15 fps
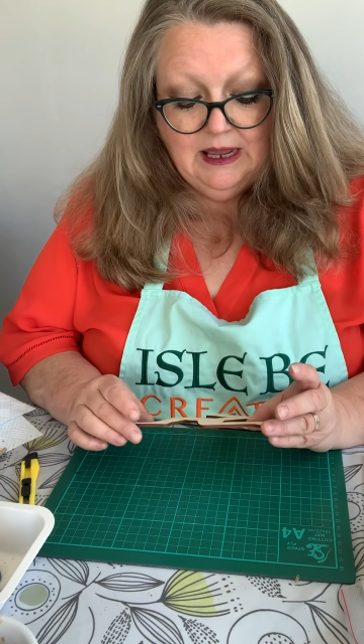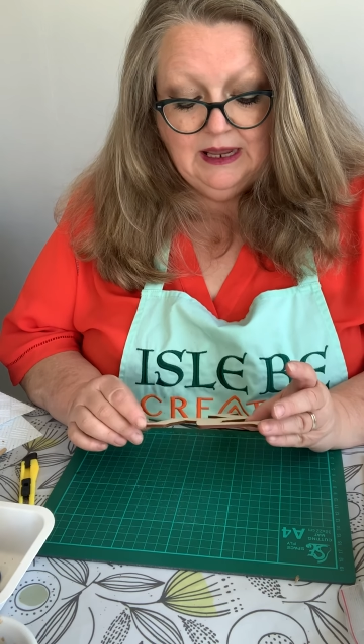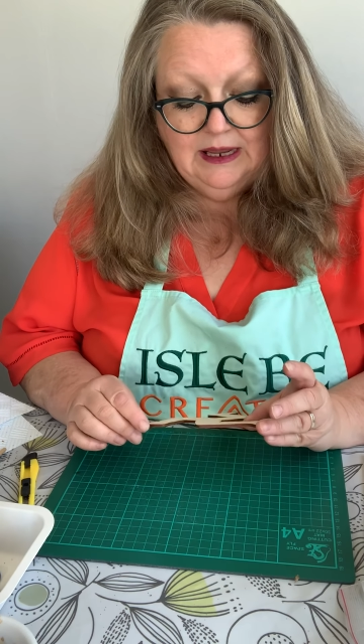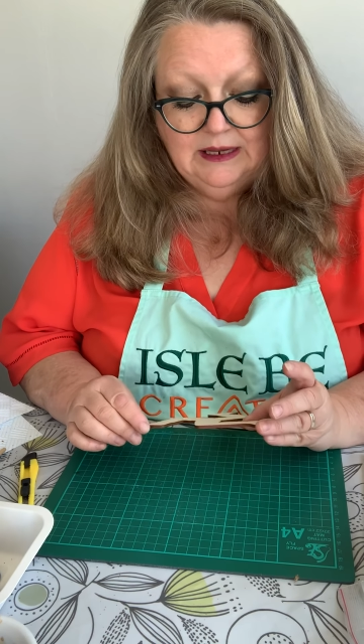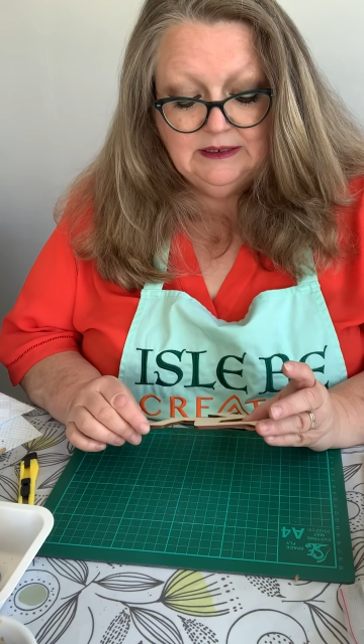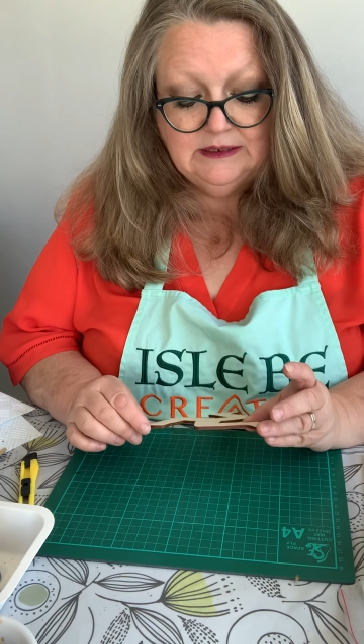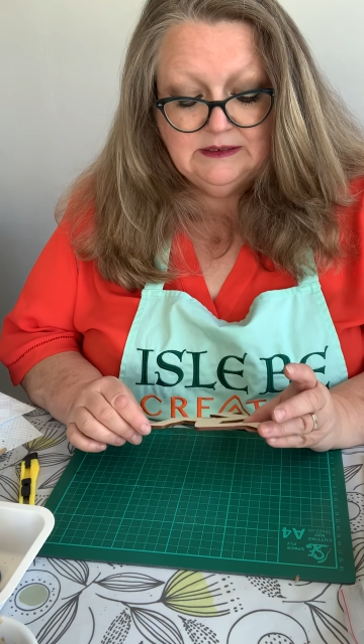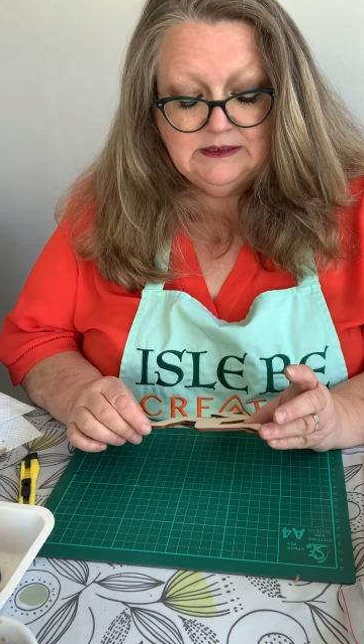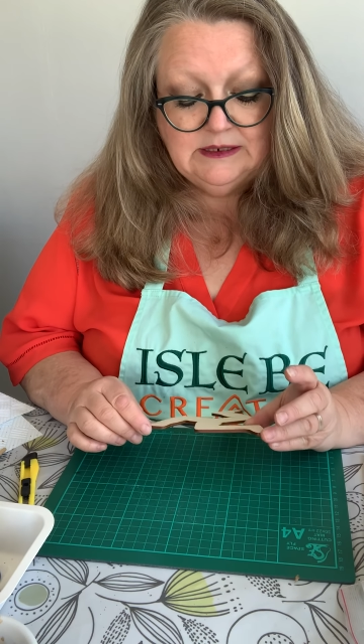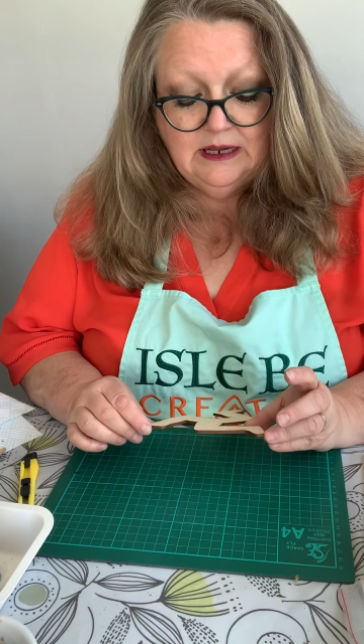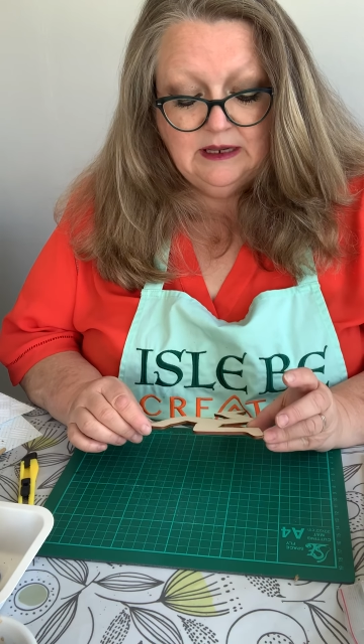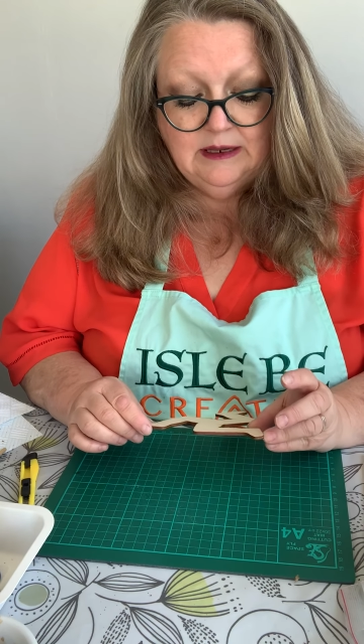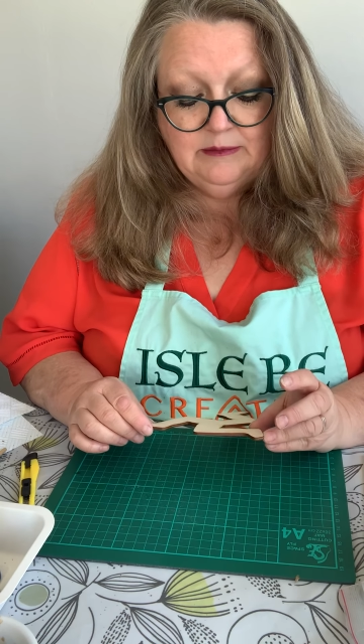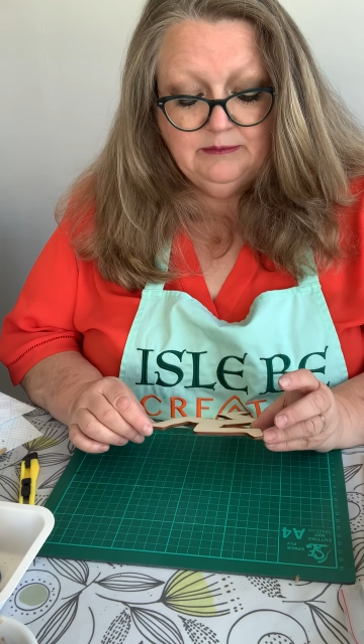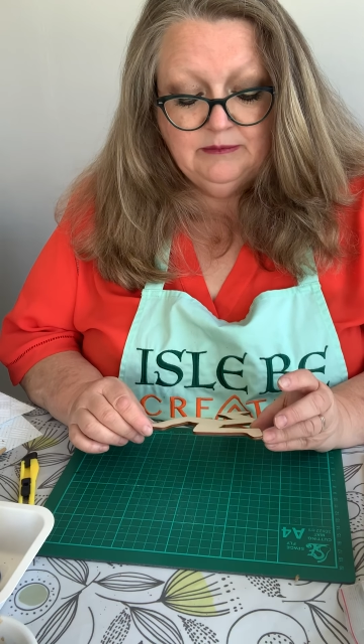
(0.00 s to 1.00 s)
And
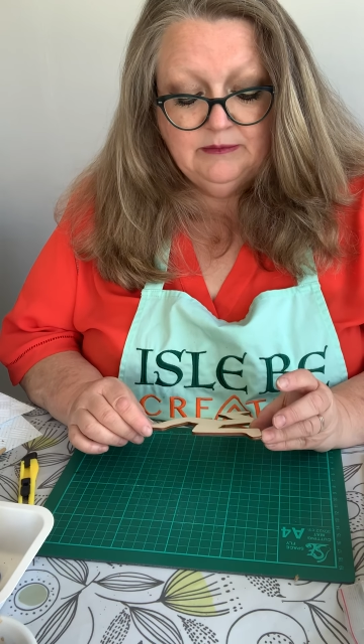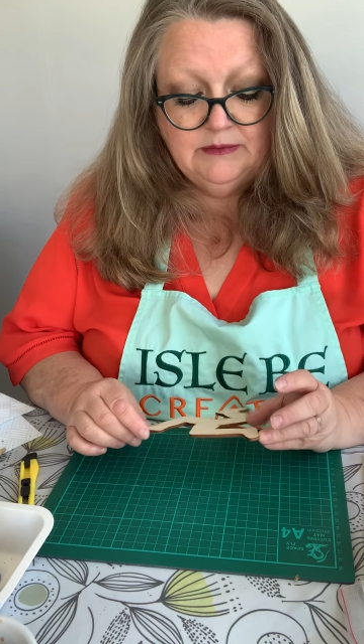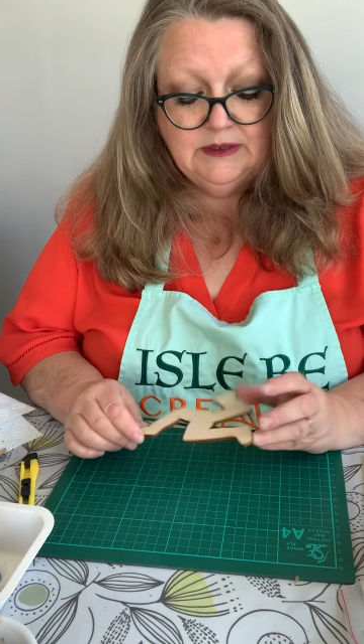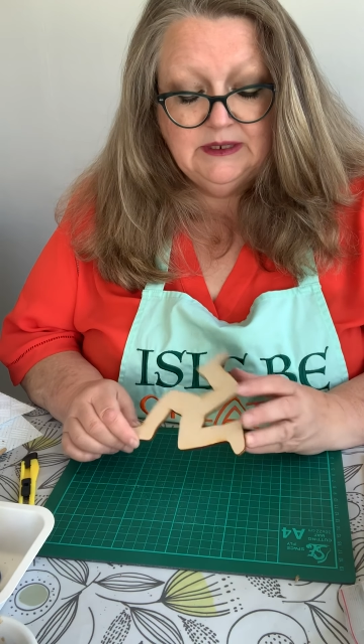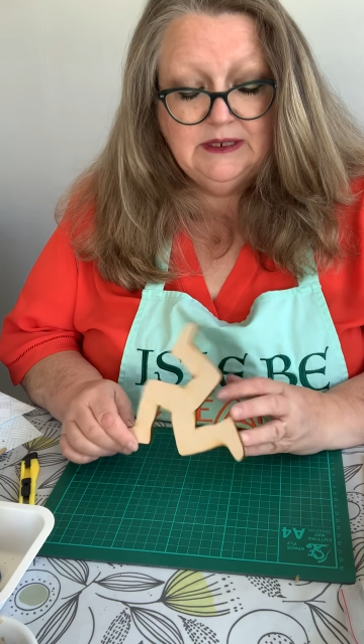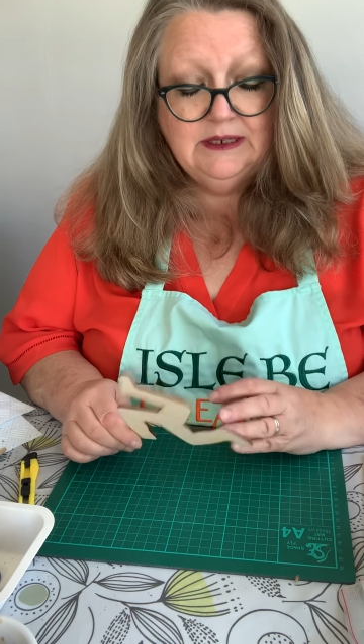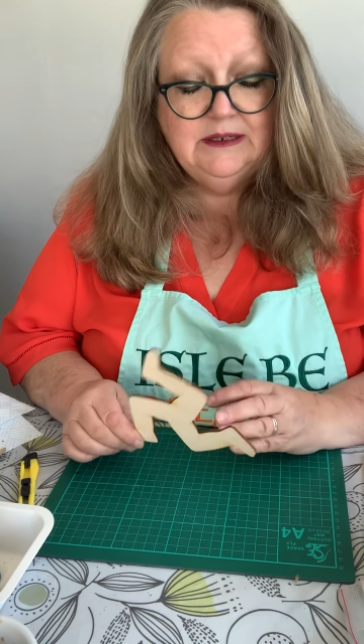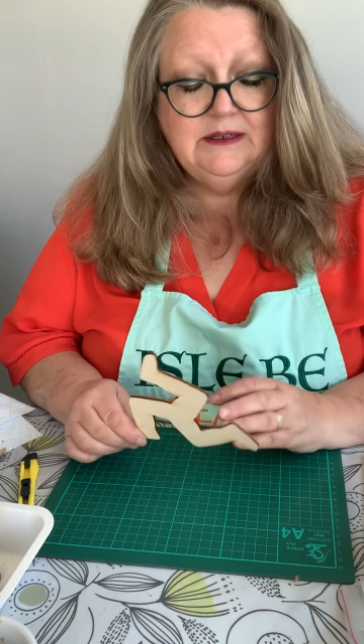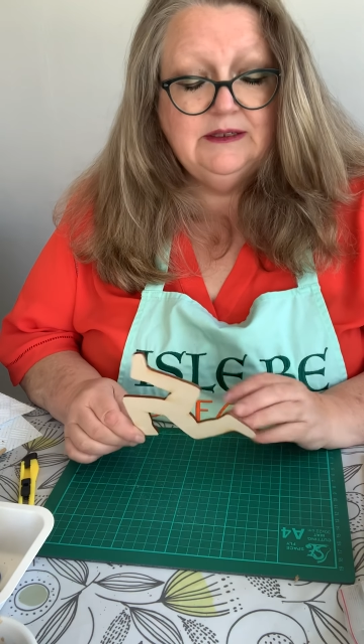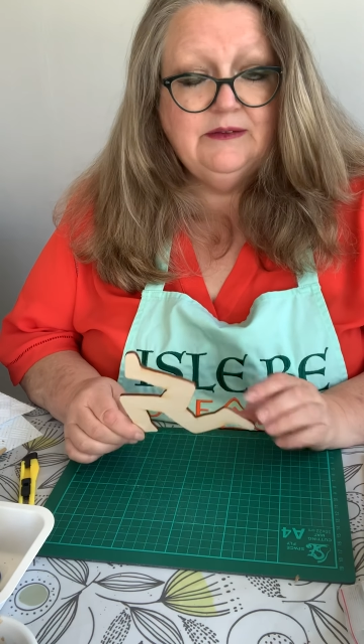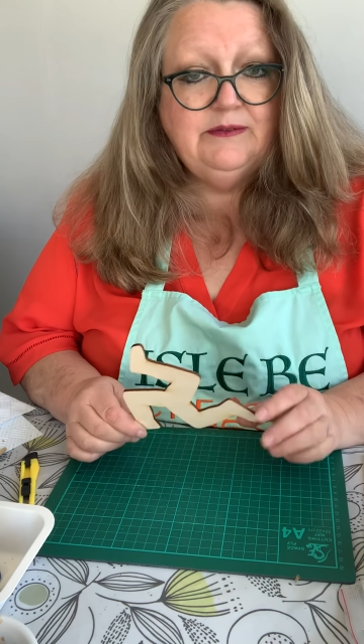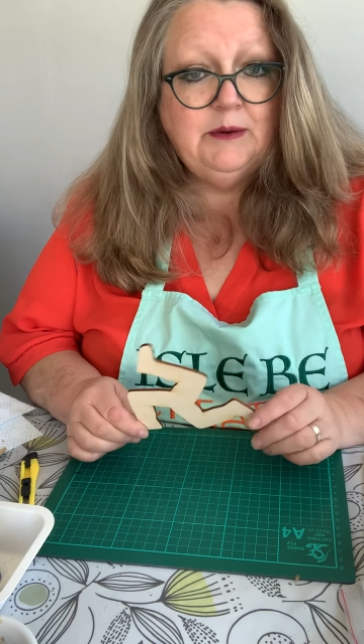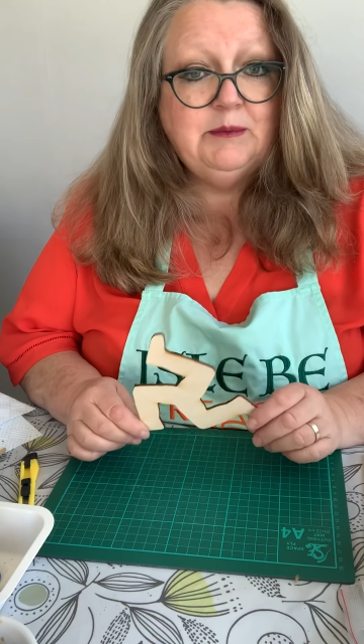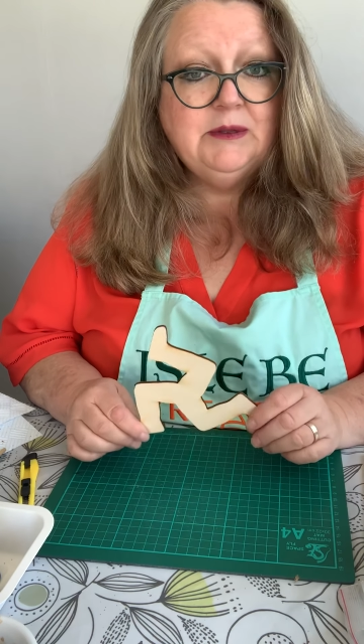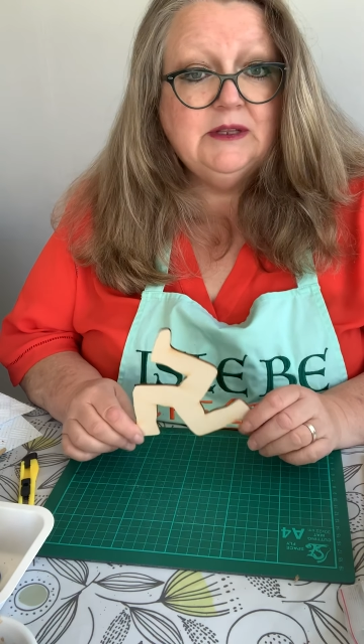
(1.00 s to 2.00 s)
the
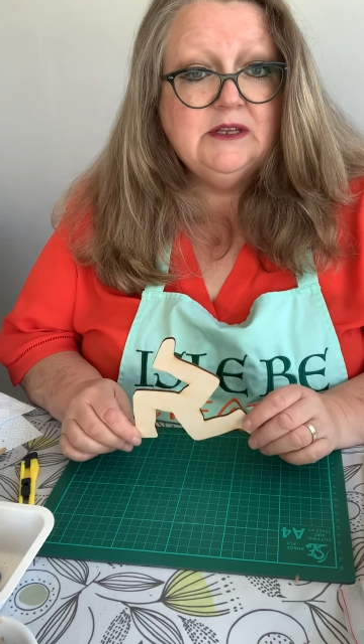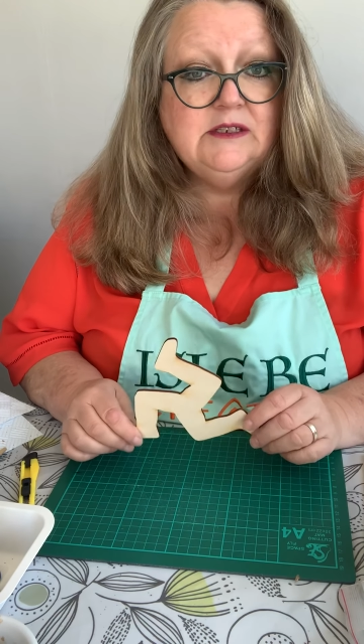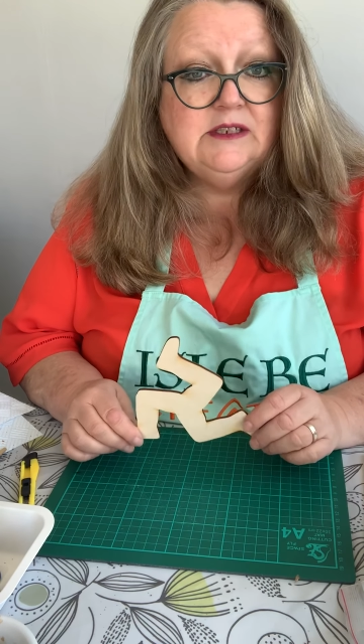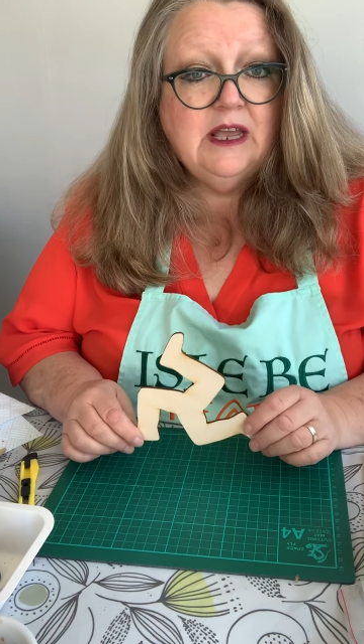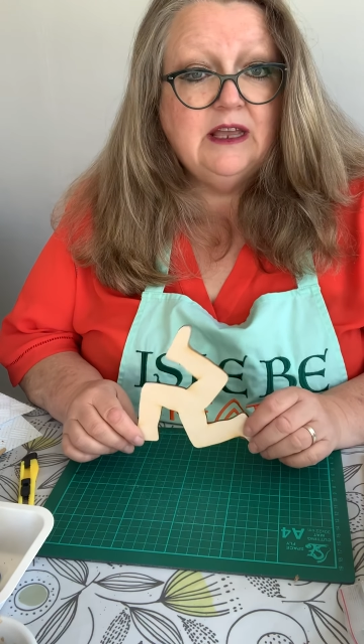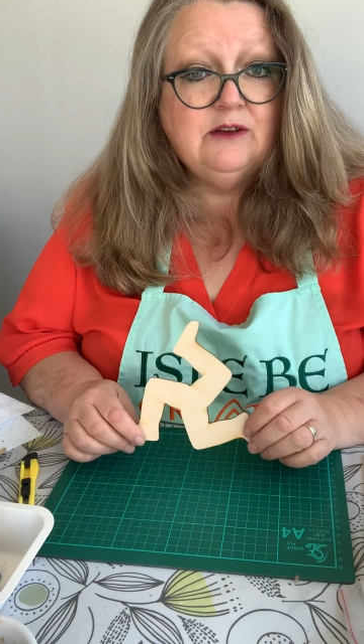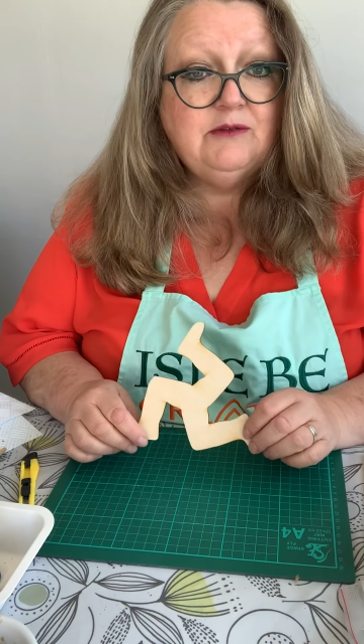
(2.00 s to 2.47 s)
fabulous